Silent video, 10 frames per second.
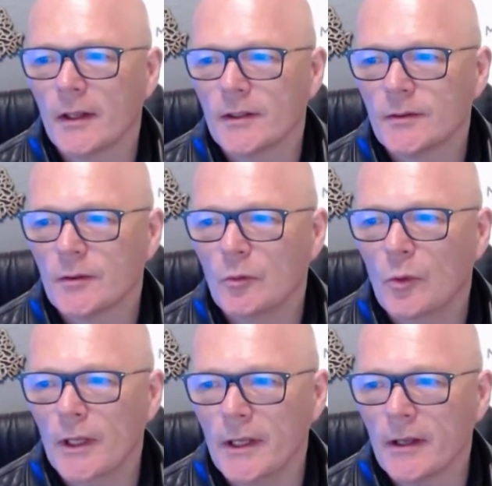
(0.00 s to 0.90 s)
this
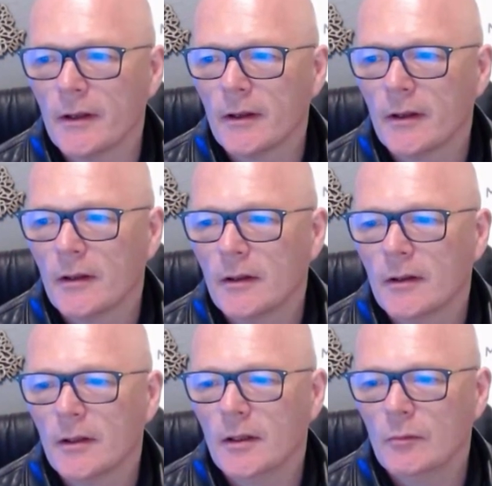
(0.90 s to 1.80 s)
week,
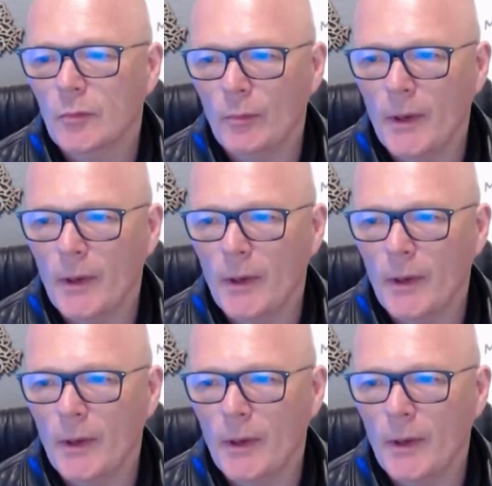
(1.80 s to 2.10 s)
but we